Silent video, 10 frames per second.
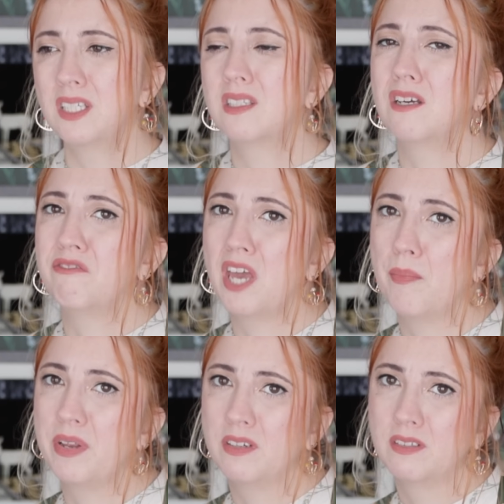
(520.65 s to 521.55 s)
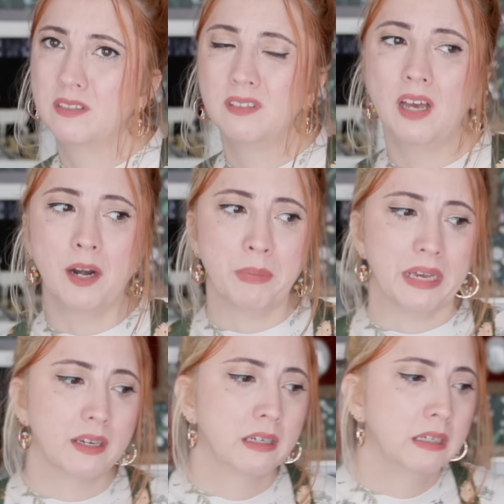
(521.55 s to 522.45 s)
That's enough yapping out of
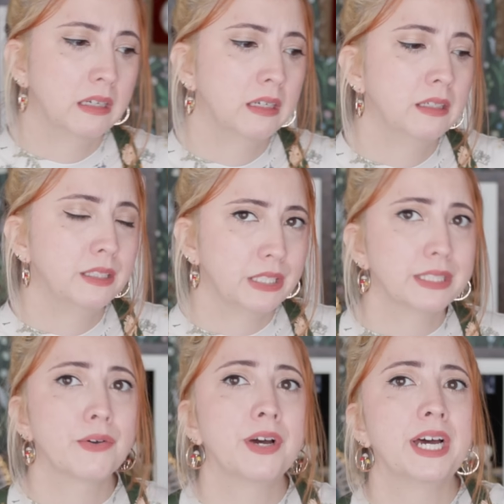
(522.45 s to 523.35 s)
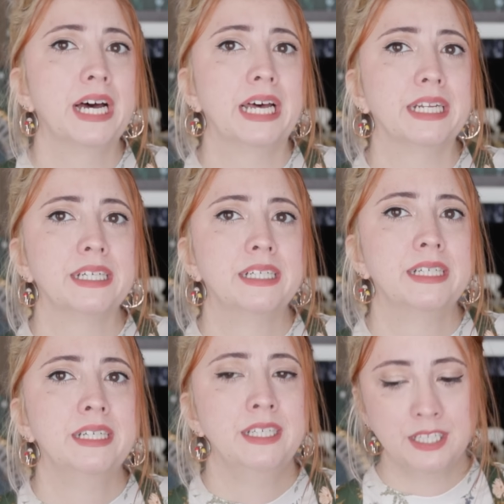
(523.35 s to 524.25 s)
me. Let's go ahead
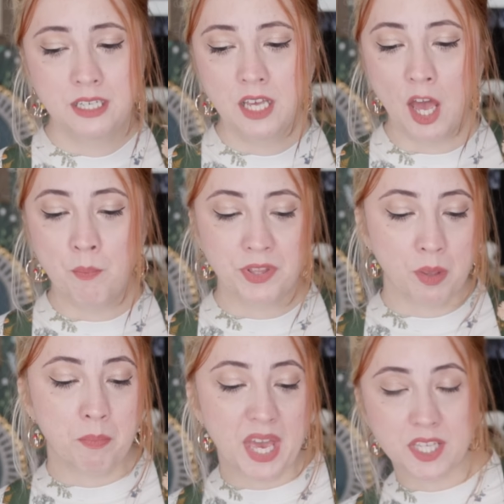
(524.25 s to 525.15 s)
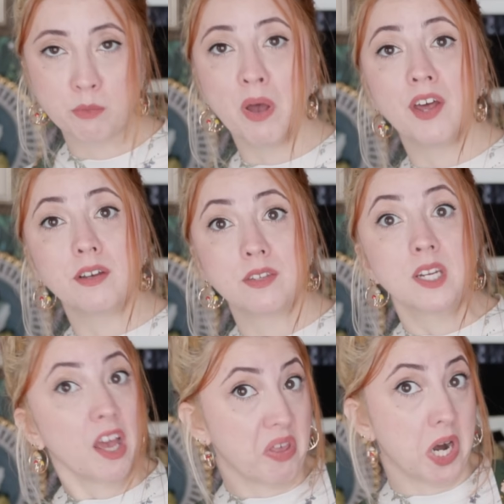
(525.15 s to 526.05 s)
and put the base bodice
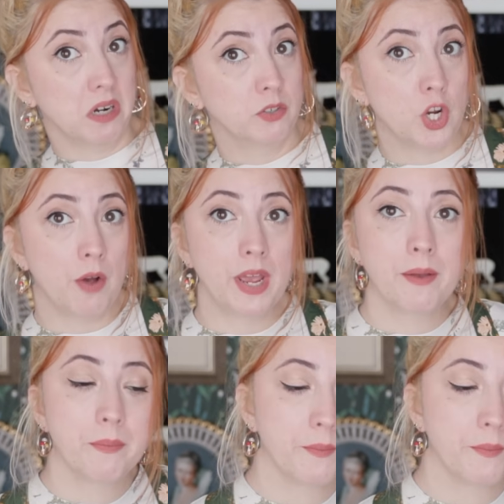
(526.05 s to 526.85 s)
together, shall we?